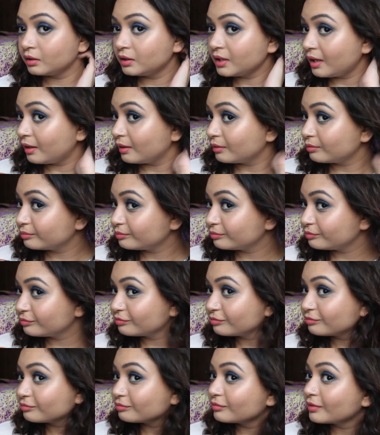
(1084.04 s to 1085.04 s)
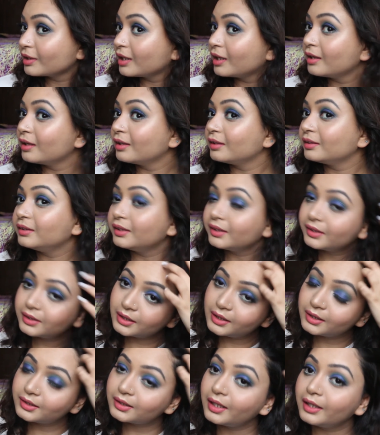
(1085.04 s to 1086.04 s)
yeah, this
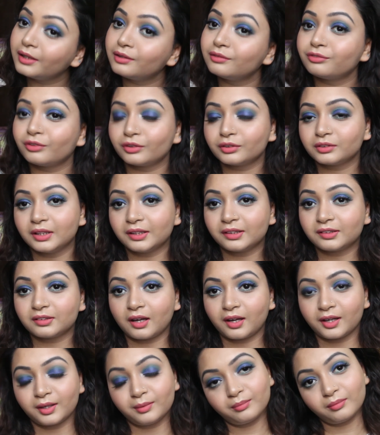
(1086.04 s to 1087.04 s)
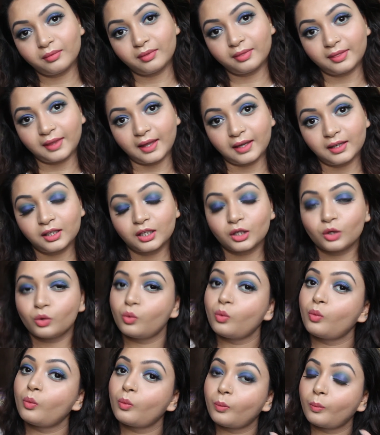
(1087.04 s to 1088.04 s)
is it for this time. Thank you.
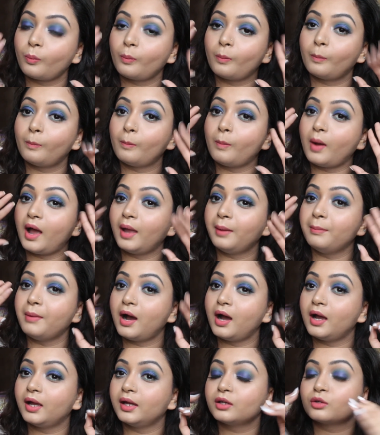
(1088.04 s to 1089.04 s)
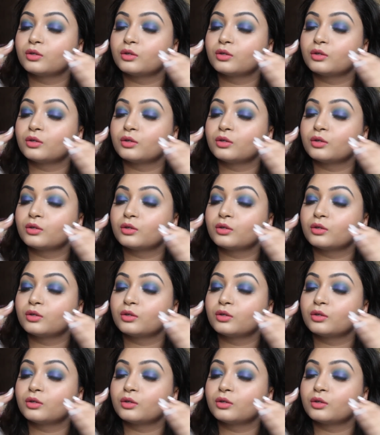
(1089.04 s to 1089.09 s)
Bye bye.